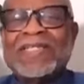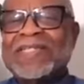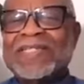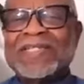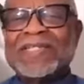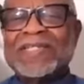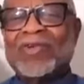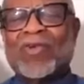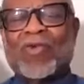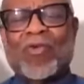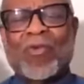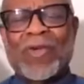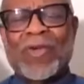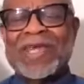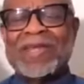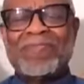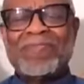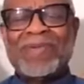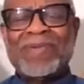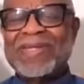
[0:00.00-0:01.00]
Isn't it
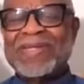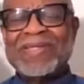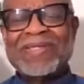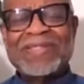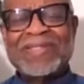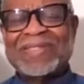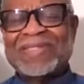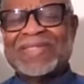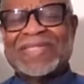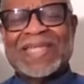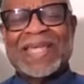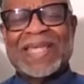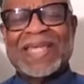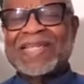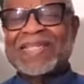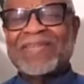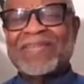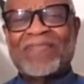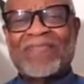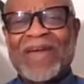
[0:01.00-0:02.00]
great being
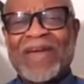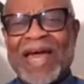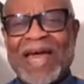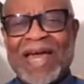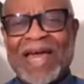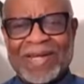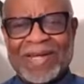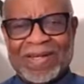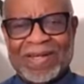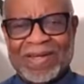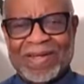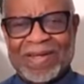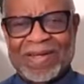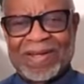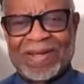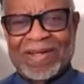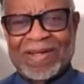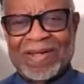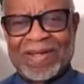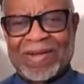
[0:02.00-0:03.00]
sanctified?
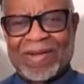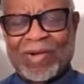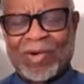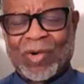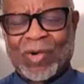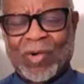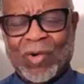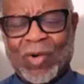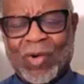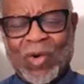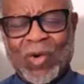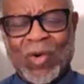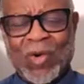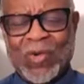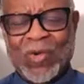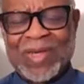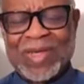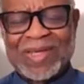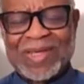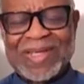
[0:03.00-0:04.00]
Or
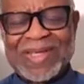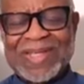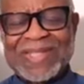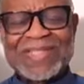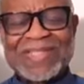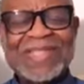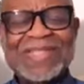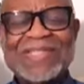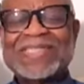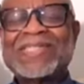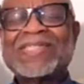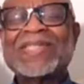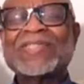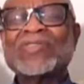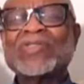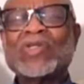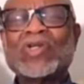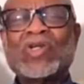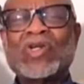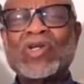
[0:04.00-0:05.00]
isn't it
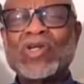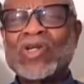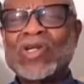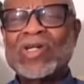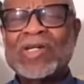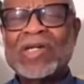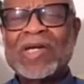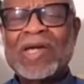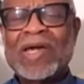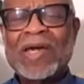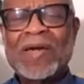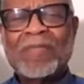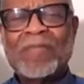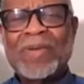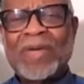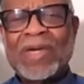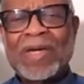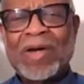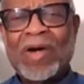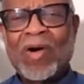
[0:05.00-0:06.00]
just good
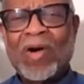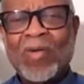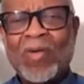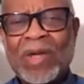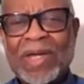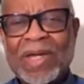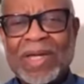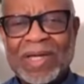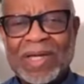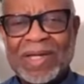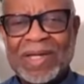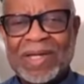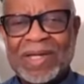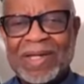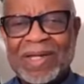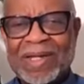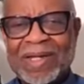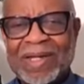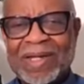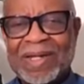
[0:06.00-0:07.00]
being holy?
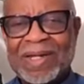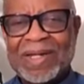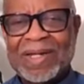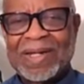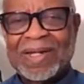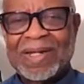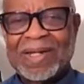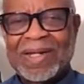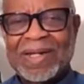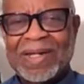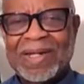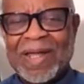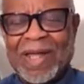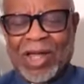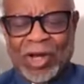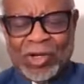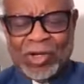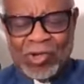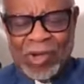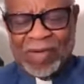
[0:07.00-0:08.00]

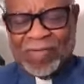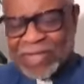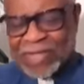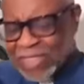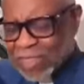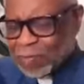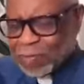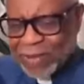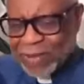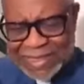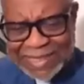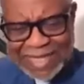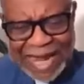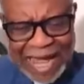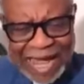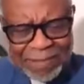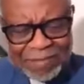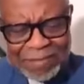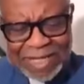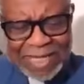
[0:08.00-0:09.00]
Do you ever spend
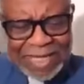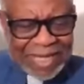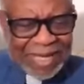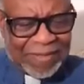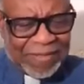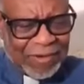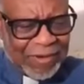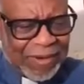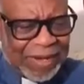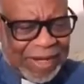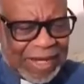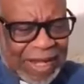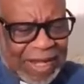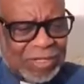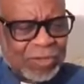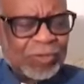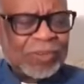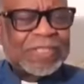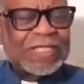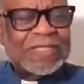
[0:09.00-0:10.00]
time together and,
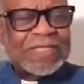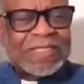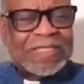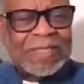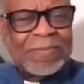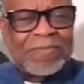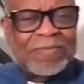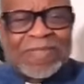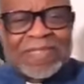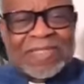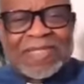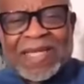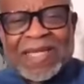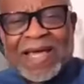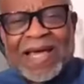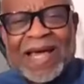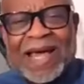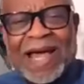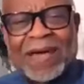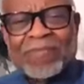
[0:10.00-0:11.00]
and you just simply say,
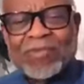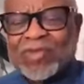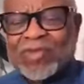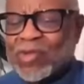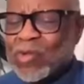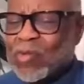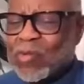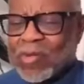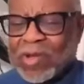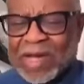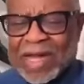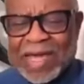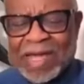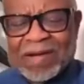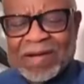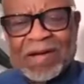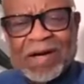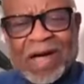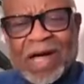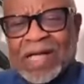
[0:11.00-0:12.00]
I'm so
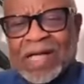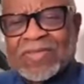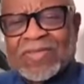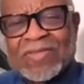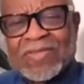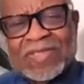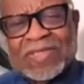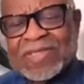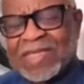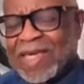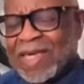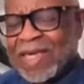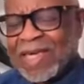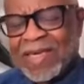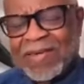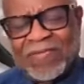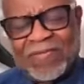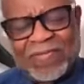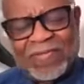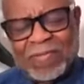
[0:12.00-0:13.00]
glad God
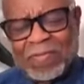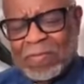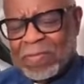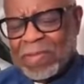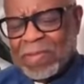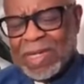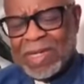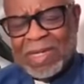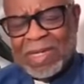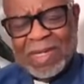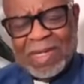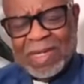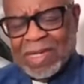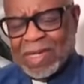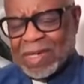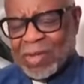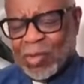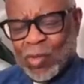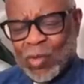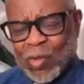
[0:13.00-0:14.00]
saved me?
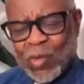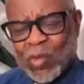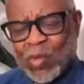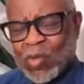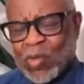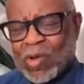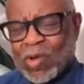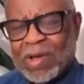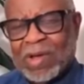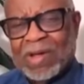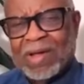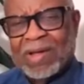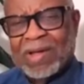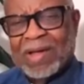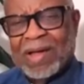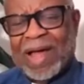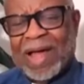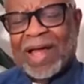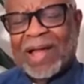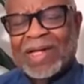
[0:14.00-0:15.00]
Woo,
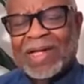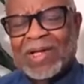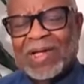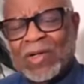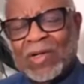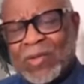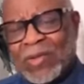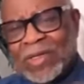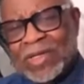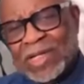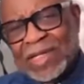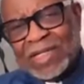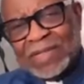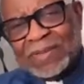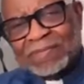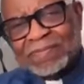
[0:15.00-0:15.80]
hallelujah.